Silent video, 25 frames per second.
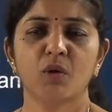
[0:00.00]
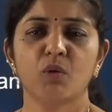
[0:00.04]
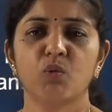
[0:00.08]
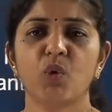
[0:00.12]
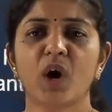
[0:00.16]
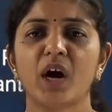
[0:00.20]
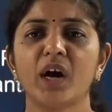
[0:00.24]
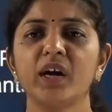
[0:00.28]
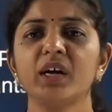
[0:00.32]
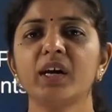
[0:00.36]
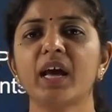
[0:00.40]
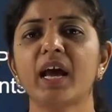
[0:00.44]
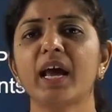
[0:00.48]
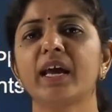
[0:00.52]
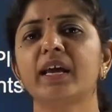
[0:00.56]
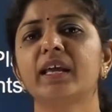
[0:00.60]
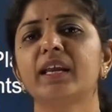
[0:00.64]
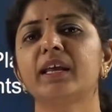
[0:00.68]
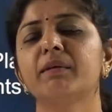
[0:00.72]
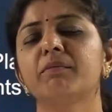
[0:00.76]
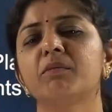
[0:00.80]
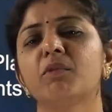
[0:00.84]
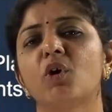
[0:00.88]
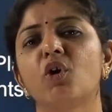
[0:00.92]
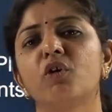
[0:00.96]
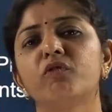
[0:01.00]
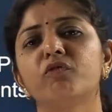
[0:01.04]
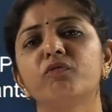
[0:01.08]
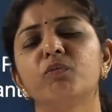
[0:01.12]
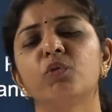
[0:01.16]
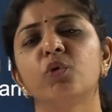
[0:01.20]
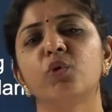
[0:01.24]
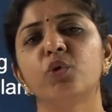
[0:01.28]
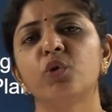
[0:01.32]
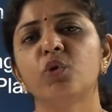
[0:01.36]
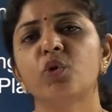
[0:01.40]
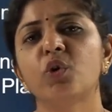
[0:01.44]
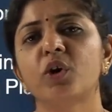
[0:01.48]
One diagram of
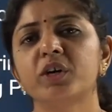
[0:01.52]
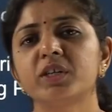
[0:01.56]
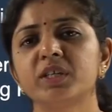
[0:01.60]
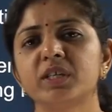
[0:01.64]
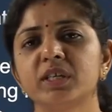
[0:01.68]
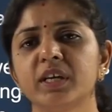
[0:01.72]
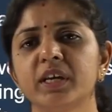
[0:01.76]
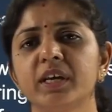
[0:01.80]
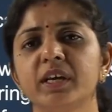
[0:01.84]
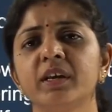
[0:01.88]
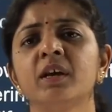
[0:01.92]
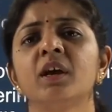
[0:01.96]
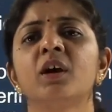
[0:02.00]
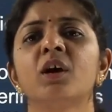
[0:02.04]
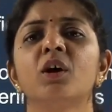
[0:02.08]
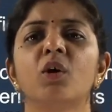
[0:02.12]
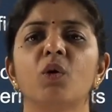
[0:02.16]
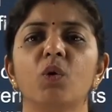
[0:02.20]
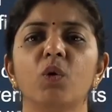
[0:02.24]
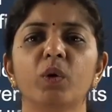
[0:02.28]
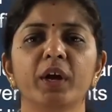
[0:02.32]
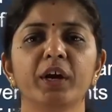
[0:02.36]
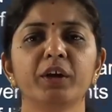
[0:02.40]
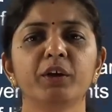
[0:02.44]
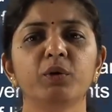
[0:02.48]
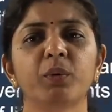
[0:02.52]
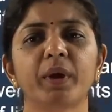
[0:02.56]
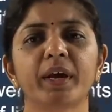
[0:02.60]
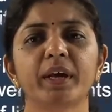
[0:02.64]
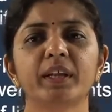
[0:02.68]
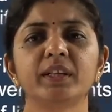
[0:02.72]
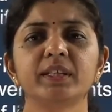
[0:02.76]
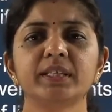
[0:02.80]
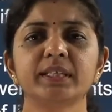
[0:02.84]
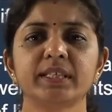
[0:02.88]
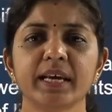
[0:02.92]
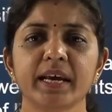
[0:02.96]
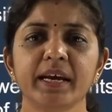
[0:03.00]
monocot seed, okay, you
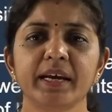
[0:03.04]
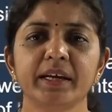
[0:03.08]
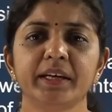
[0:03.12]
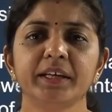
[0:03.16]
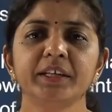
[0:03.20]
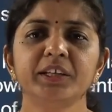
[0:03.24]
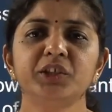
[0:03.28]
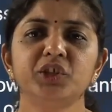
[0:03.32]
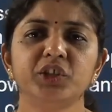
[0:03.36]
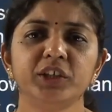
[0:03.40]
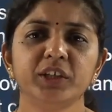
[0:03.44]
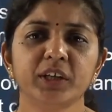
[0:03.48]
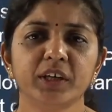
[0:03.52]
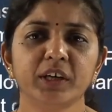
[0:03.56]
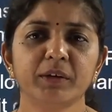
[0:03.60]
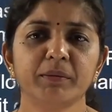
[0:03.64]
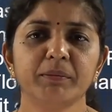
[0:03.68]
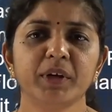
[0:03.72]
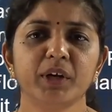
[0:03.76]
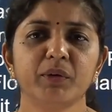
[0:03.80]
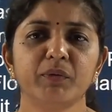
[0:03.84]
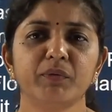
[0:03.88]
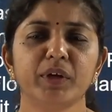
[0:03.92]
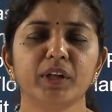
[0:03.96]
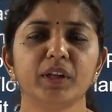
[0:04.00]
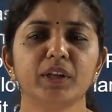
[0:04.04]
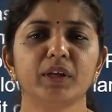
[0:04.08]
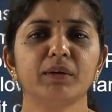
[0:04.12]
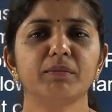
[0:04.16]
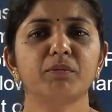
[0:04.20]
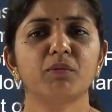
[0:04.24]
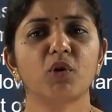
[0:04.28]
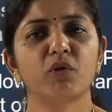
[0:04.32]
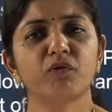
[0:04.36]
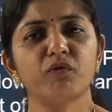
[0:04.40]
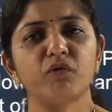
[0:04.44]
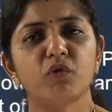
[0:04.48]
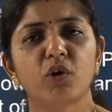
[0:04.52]
can say it is shared between the
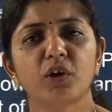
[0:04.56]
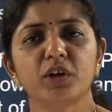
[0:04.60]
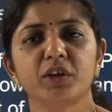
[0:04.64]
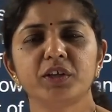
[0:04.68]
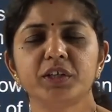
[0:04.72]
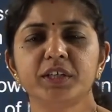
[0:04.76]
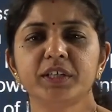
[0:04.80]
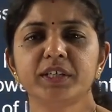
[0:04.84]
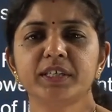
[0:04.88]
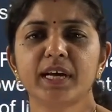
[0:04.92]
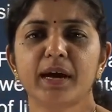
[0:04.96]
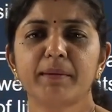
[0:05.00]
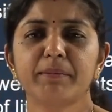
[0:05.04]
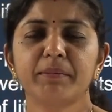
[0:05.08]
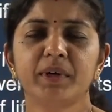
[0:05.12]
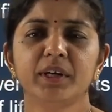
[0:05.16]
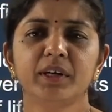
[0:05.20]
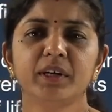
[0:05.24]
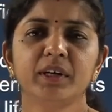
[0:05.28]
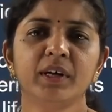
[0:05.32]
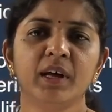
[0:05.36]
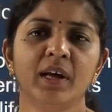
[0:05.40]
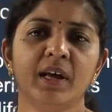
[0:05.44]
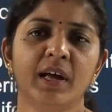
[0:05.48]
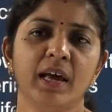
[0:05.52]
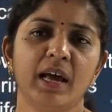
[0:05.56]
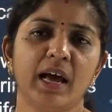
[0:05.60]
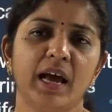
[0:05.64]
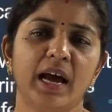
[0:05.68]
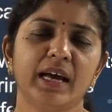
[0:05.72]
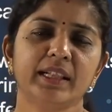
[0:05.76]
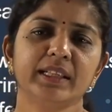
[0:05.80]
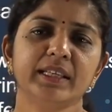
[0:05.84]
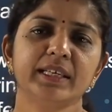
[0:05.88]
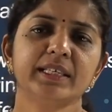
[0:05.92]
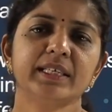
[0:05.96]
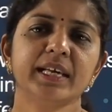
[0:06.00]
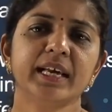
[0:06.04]
morphology chapter
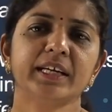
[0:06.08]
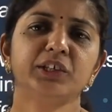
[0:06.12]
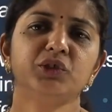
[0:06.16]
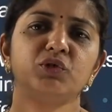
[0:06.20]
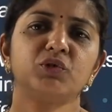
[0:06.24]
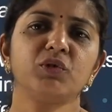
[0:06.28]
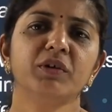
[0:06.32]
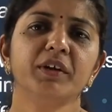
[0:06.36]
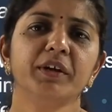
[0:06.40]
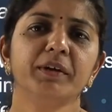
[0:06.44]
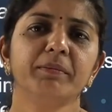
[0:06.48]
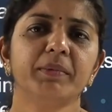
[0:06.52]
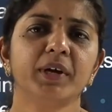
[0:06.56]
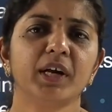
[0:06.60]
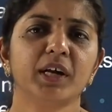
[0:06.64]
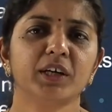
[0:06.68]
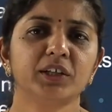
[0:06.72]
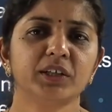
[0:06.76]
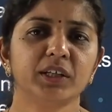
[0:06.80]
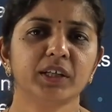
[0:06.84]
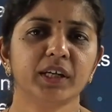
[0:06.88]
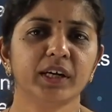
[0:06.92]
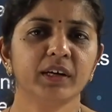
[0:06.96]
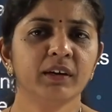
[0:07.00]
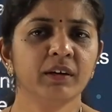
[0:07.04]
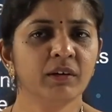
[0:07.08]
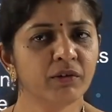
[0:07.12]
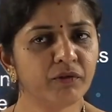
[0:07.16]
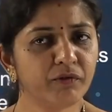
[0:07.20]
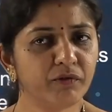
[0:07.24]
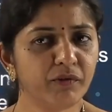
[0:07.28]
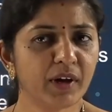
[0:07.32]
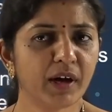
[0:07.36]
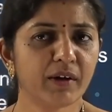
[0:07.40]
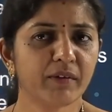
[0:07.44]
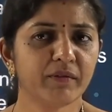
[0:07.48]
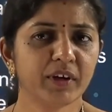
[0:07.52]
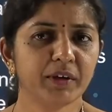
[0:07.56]
and the sexual reproduction in
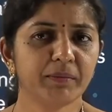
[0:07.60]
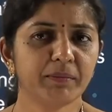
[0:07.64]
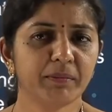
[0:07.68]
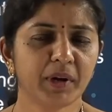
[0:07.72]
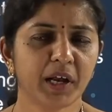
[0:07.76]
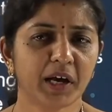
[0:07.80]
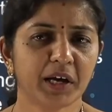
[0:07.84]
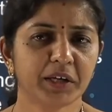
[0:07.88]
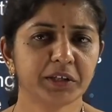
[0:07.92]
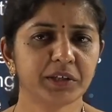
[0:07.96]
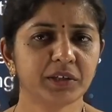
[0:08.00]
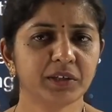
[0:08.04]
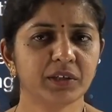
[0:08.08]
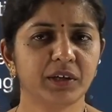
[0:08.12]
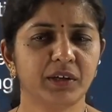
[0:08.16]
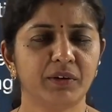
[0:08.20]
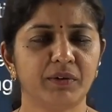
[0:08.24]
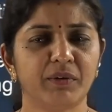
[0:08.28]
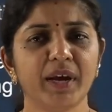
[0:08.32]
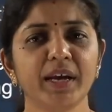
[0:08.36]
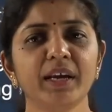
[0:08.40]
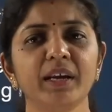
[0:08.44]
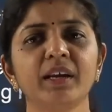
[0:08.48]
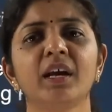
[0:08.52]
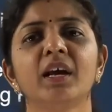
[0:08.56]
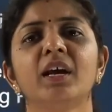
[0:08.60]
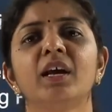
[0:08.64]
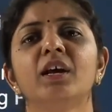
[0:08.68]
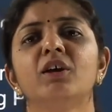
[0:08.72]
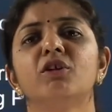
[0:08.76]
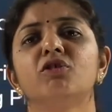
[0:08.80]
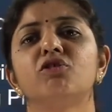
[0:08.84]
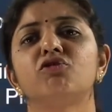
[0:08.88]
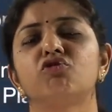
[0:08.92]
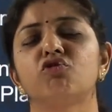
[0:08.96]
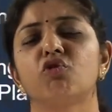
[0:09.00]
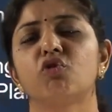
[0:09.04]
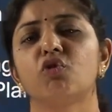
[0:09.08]
flowering plant, right?
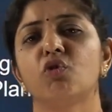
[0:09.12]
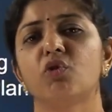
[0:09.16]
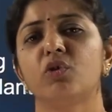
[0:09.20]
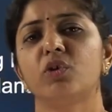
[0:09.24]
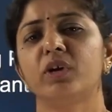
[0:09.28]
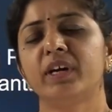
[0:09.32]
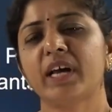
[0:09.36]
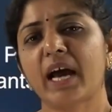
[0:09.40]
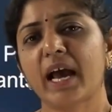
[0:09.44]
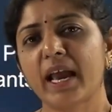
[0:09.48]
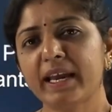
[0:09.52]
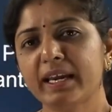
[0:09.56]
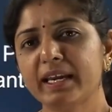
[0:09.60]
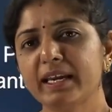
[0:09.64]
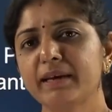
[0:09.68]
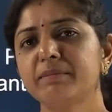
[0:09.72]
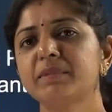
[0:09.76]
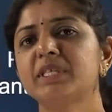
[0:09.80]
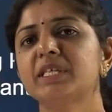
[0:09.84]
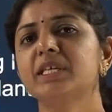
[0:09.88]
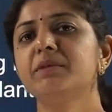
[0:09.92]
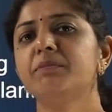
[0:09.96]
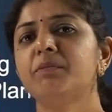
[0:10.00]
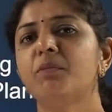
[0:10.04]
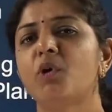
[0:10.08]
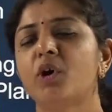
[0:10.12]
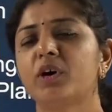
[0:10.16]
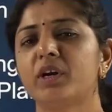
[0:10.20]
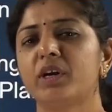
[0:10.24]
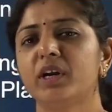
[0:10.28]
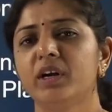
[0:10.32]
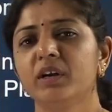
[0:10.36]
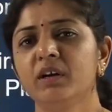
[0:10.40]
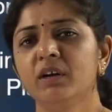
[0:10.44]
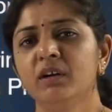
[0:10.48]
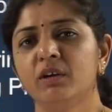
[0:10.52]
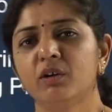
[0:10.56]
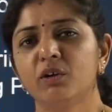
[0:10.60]
So diagrams
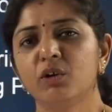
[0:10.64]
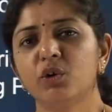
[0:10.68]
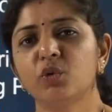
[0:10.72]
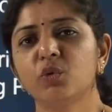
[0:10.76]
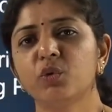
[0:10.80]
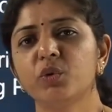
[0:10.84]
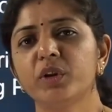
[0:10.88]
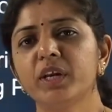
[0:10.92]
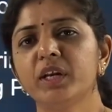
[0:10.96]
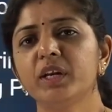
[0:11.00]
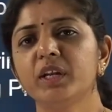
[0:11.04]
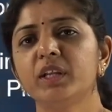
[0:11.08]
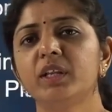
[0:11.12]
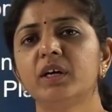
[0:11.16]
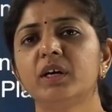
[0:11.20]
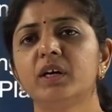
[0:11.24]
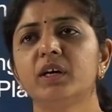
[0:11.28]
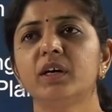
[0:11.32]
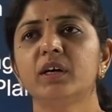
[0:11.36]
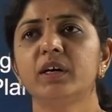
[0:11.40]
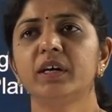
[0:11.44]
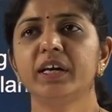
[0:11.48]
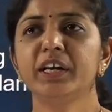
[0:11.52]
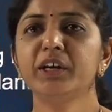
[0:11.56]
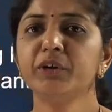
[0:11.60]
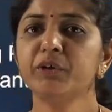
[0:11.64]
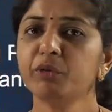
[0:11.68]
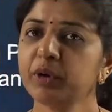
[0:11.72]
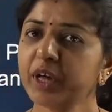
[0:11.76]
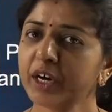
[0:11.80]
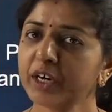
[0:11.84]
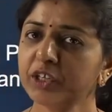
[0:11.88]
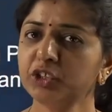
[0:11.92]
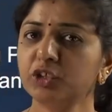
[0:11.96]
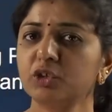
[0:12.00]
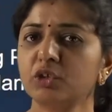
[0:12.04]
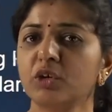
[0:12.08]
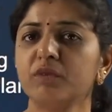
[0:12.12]
important. Do read the
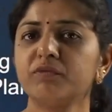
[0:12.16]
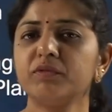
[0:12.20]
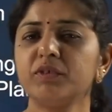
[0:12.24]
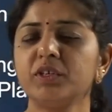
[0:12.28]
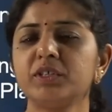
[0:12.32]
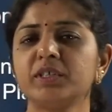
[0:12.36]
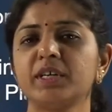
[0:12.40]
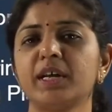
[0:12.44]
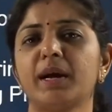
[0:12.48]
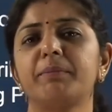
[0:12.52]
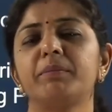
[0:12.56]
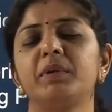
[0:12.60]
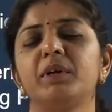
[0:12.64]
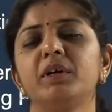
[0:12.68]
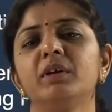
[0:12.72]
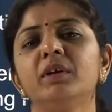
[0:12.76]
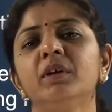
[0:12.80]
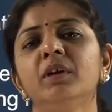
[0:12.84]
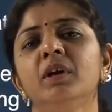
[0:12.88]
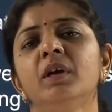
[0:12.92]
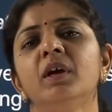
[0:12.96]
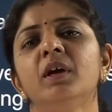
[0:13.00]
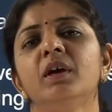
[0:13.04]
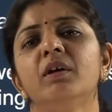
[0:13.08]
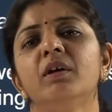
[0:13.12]
introduction of the chapter